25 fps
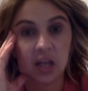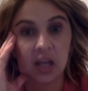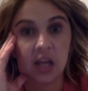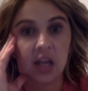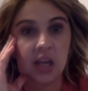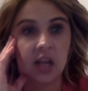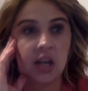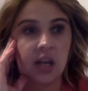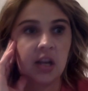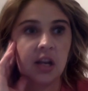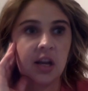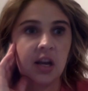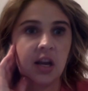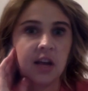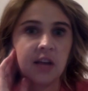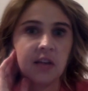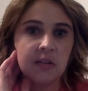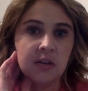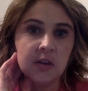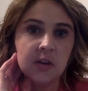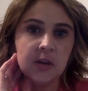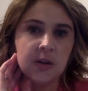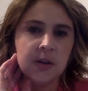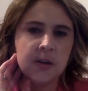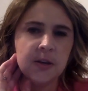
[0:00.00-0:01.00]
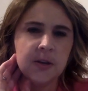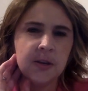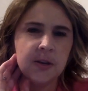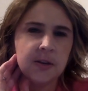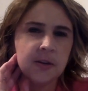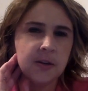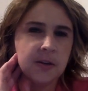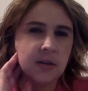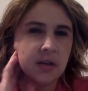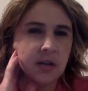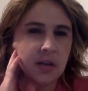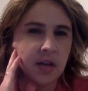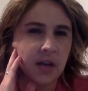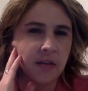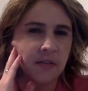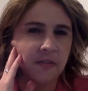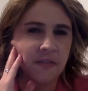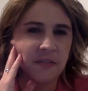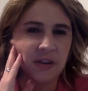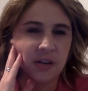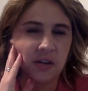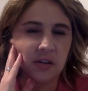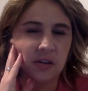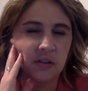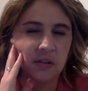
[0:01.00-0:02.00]
it, and I I
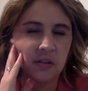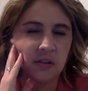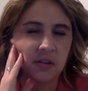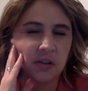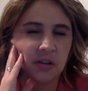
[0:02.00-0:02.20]
felt